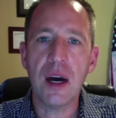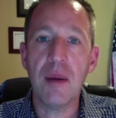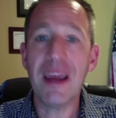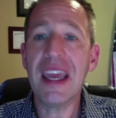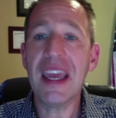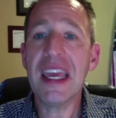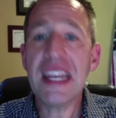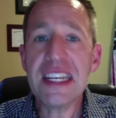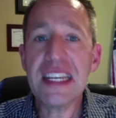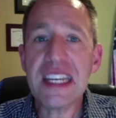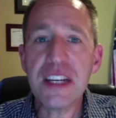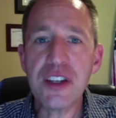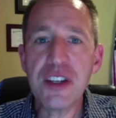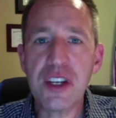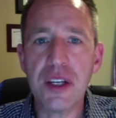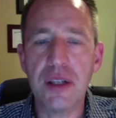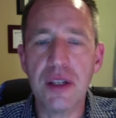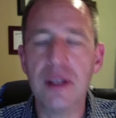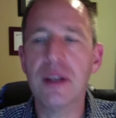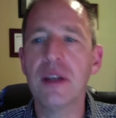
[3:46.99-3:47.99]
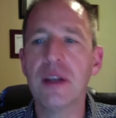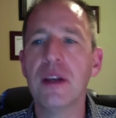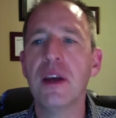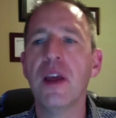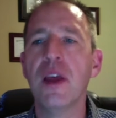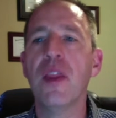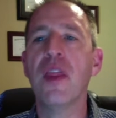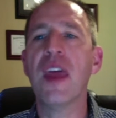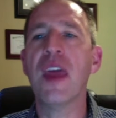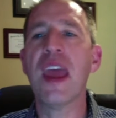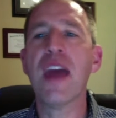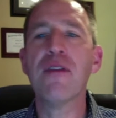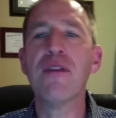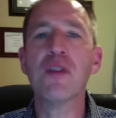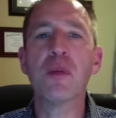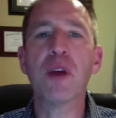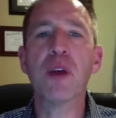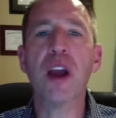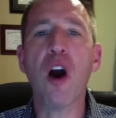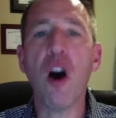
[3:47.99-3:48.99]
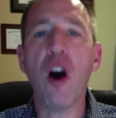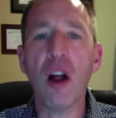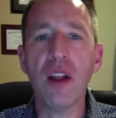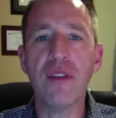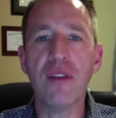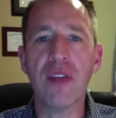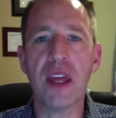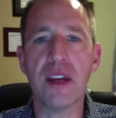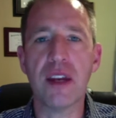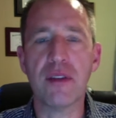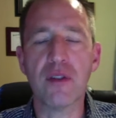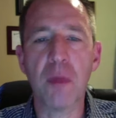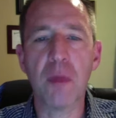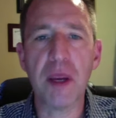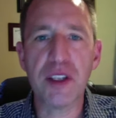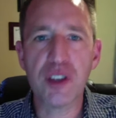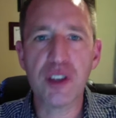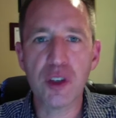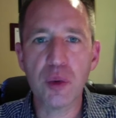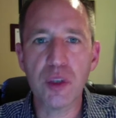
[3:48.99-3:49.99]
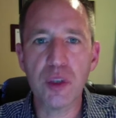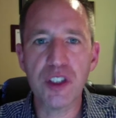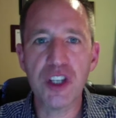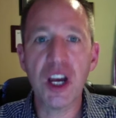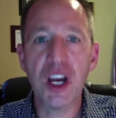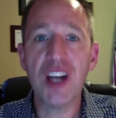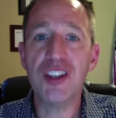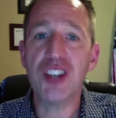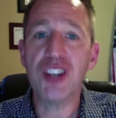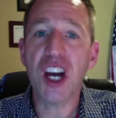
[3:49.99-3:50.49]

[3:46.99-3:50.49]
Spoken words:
In addition, they have to bring all of that information to a judge.